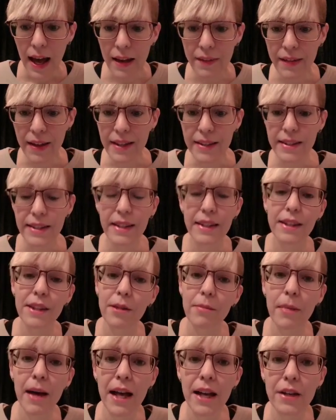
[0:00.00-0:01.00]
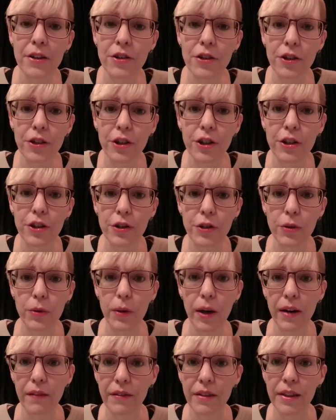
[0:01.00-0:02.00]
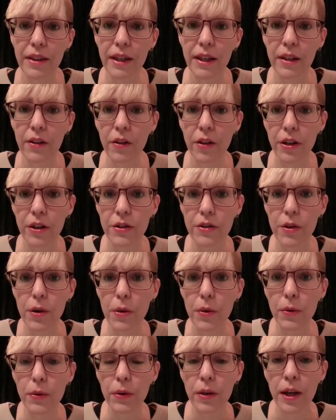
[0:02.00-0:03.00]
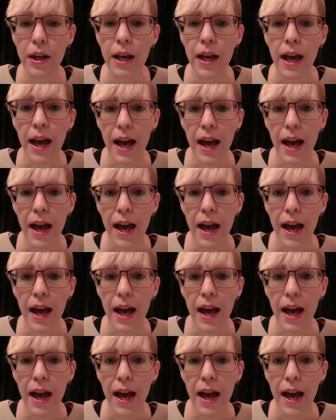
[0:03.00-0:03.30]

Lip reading: And that's it. The manager can do everything on its own.